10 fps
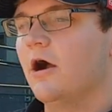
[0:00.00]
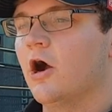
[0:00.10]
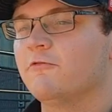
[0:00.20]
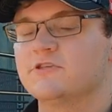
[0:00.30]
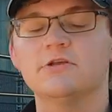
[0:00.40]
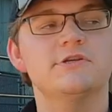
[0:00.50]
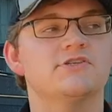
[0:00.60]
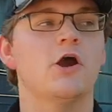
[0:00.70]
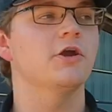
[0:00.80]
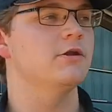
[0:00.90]
Our facilities
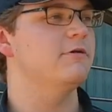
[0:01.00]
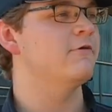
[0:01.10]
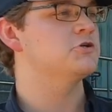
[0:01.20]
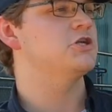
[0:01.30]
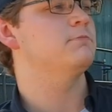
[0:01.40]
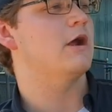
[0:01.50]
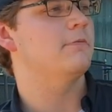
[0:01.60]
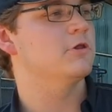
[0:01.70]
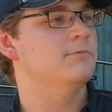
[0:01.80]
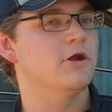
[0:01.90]
aren't going to be functioning
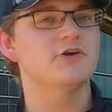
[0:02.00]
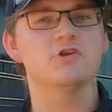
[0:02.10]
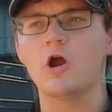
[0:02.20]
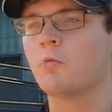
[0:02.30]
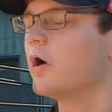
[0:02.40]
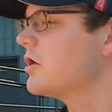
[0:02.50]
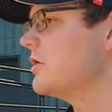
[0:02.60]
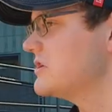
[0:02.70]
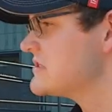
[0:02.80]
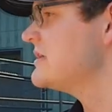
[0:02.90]
properly, but also our
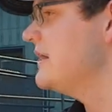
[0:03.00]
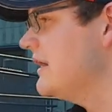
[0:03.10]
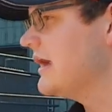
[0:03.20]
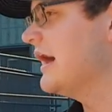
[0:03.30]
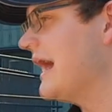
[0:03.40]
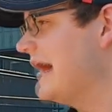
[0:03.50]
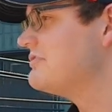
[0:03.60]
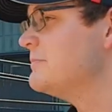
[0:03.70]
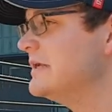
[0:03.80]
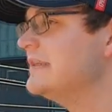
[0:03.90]
workers have
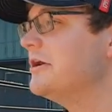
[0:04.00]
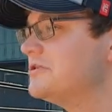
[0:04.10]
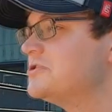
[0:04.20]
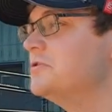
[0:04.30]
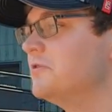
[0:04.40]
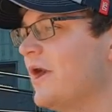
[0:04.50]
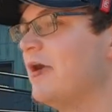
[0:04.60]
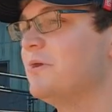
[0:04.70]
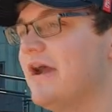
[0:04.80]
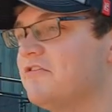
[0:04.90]
to be in there too, right?
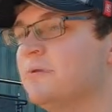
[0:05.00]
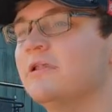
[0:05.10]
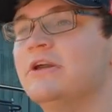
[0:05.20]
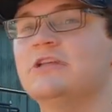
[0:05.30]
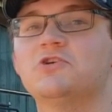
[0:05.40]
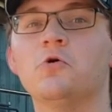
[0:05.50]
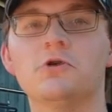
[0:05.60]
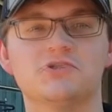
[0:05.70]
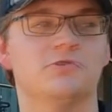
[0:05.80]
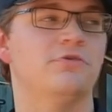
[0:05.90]
We have to be leading
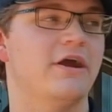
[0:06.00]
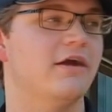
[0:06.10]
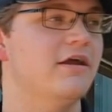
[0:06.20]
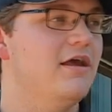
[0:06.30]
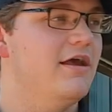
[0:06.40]
tours through there.